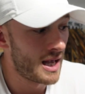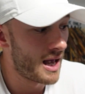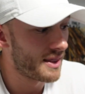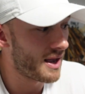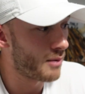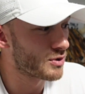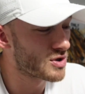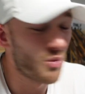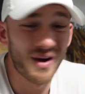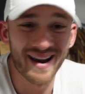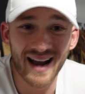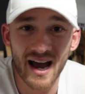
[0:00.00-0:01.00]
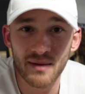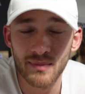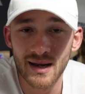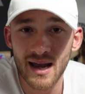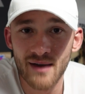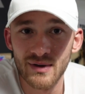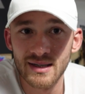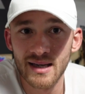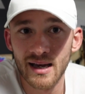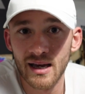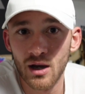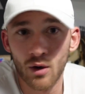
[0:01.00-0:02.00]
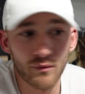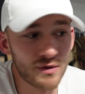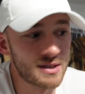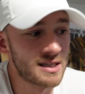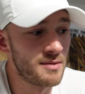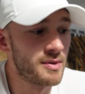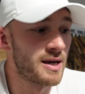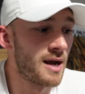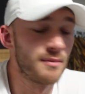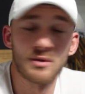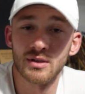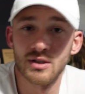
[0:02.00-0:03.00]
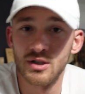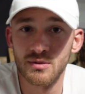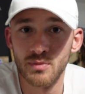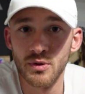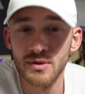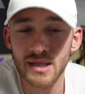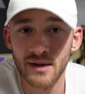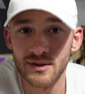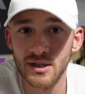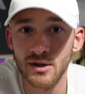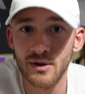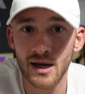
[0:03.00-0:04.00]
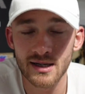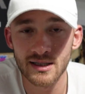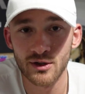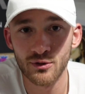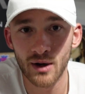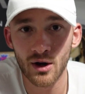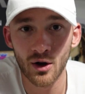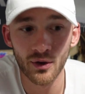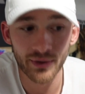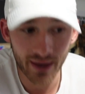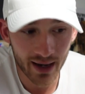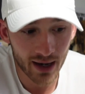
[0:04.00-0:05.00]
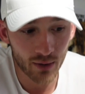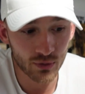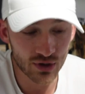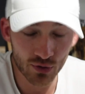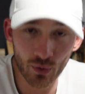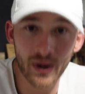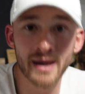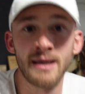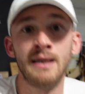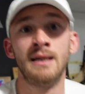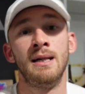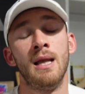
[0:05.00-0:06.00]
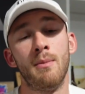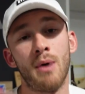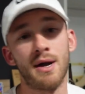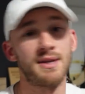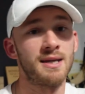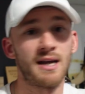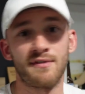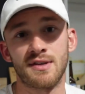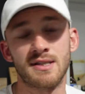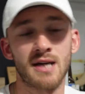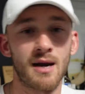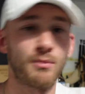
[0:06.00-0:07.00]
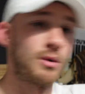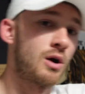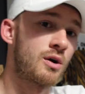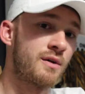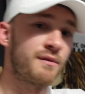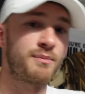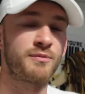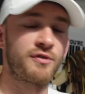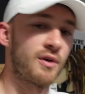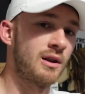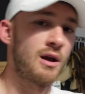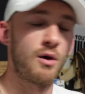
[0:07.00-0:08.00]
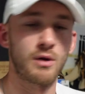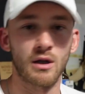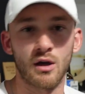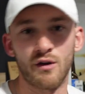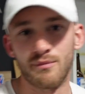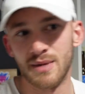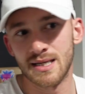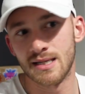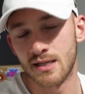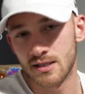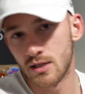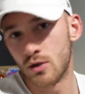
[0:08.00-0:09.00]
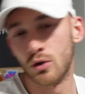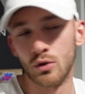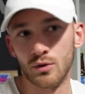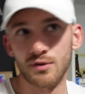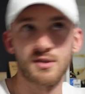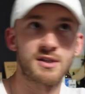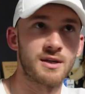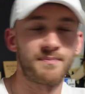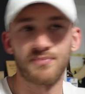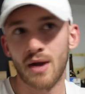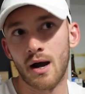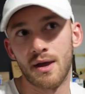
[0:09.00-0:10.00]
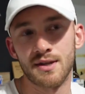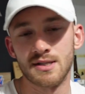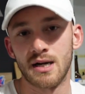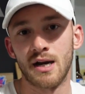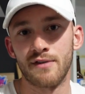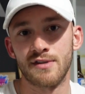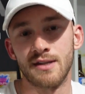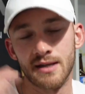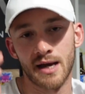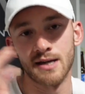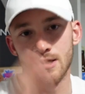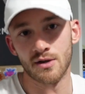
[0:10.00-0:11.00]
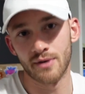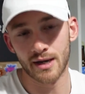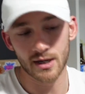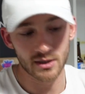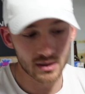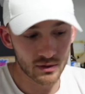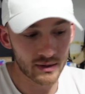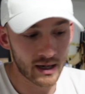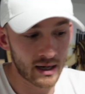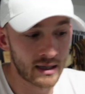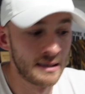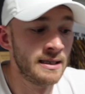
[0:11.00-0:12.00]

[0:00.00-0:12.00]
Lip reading: That was quite an admin heavy day. Obviously being able to just boost down to Newcastle and crack on there was great, but I did have to time block and front load a lot of meetings and calls to either side of today so that I could do that,